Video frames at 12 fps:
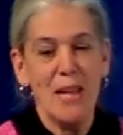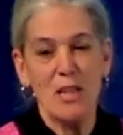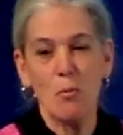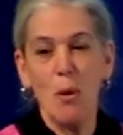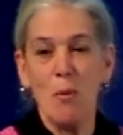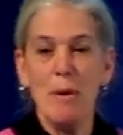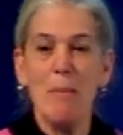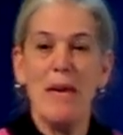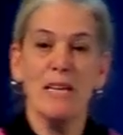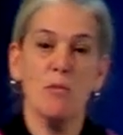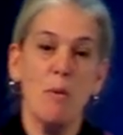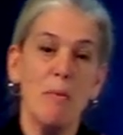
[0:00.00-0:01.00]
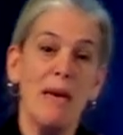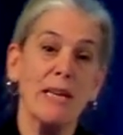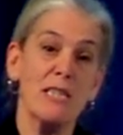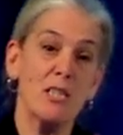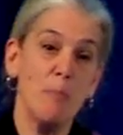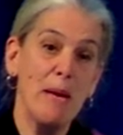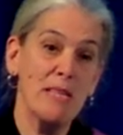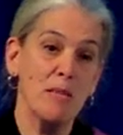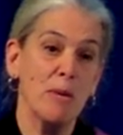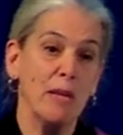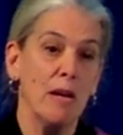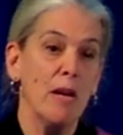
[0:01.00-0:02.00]
It's what we make is we make a
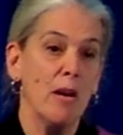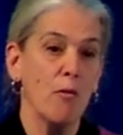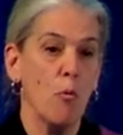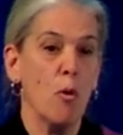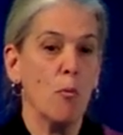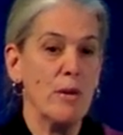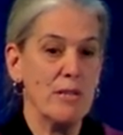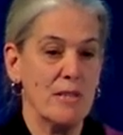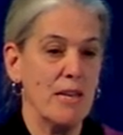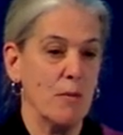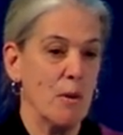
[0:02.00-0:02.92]
specimen of what we see.